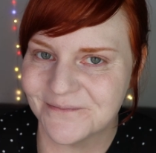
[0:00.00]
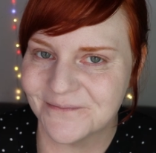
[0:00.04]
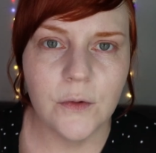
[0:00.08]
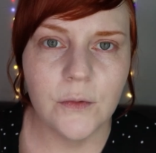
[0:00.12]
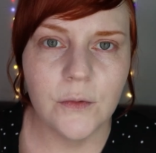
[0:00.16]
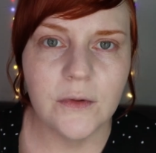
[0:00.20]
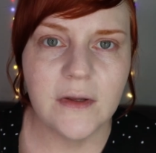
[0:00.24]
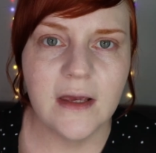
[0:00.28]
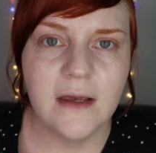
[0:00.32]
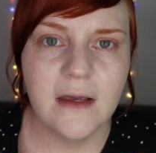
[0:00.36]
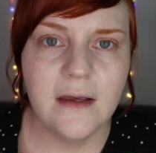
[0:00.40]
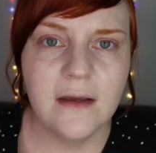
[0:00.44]

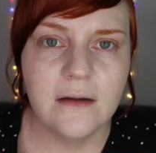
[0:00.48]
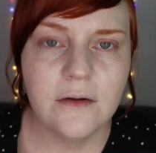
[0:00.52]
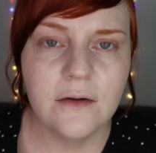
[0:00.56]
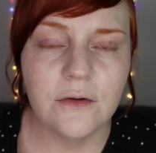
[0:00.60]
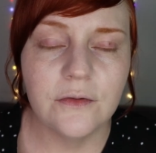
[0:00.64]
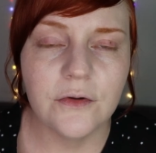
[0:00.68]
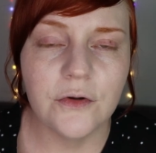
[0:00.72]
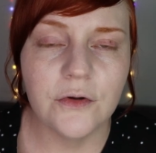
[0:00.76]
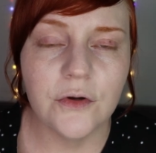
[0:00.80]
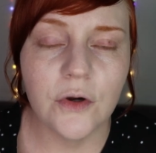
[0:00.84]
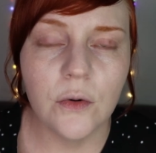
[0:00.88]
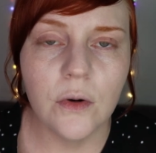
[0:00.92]
Okay,
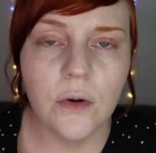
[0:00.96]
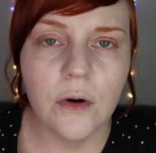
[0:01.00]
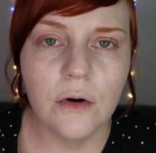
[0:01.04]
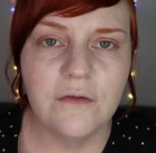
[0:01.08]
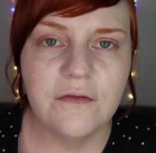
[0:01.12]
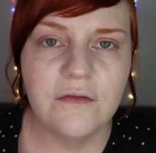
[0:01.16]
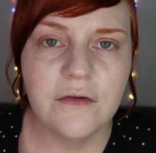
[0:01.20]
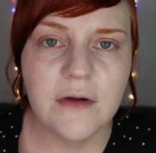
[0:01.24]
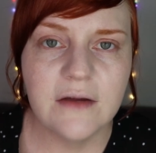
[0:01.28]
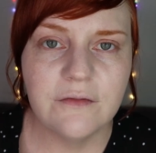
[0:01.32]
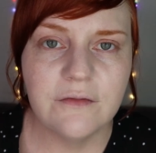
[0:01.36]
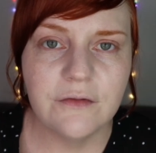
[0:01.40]
gonna go
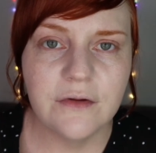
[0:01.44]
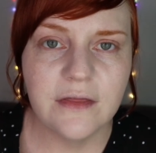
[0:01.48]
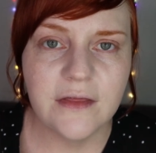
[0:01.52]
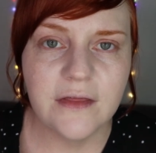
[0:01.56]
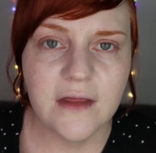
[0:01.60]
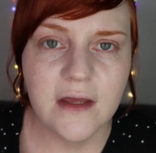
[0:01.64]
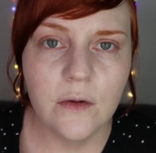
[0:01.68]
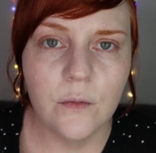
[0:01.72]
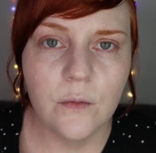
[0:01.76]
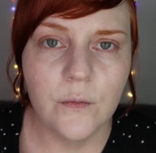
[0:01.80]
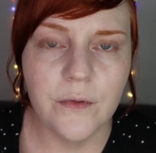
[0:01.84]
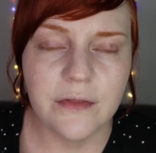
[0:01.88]
over
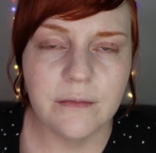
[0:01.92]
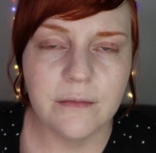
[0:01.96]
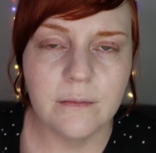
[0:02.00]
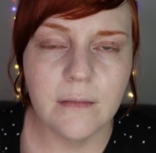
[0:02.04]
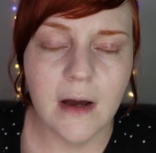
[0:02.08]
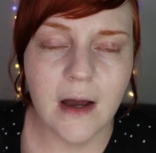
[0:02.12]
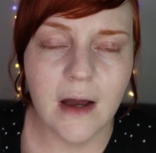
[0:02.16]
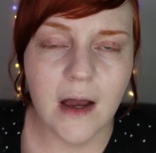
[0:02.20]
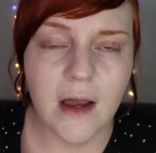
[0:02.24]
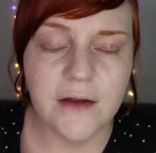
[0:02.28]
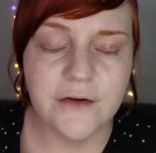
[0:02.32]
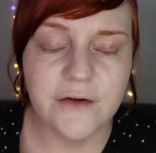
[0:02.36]
everything with
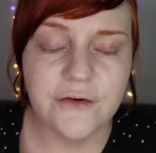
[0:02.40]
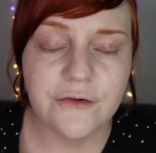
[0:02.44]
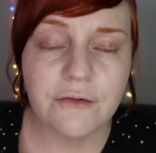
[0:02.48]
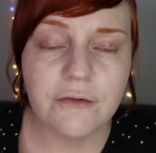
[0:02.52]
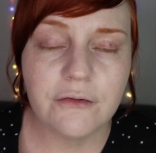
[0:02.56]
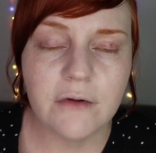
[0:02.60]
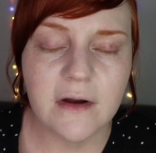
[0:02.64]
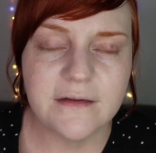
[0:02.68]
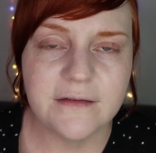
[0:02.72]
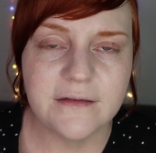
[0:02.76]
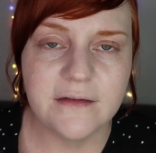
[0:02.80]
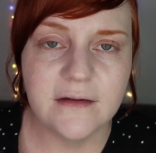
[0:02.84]
my
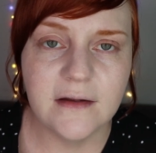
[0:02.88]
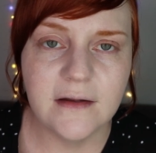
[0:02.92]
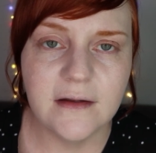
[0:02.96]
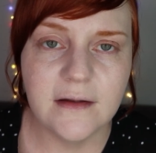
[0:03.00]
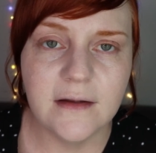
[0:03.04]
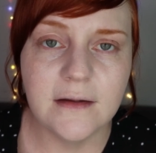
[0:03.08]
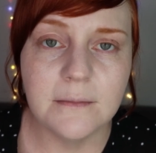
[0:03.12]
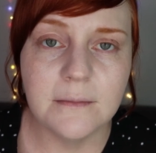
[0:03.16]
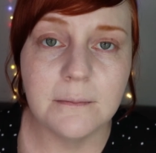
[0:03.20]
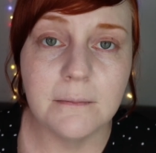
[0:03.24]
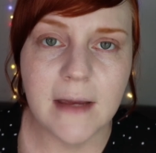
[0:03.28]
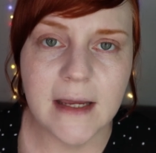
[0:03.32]

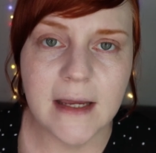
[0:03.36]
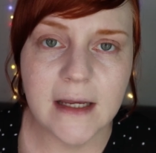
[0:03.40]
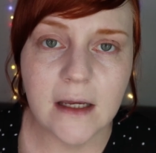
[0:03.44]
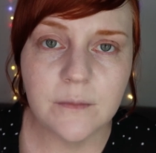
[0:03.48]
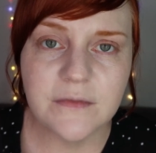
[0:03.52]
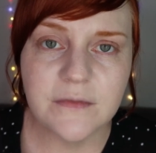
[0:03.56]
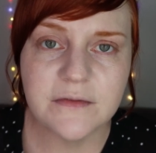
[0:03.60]
trusty makeup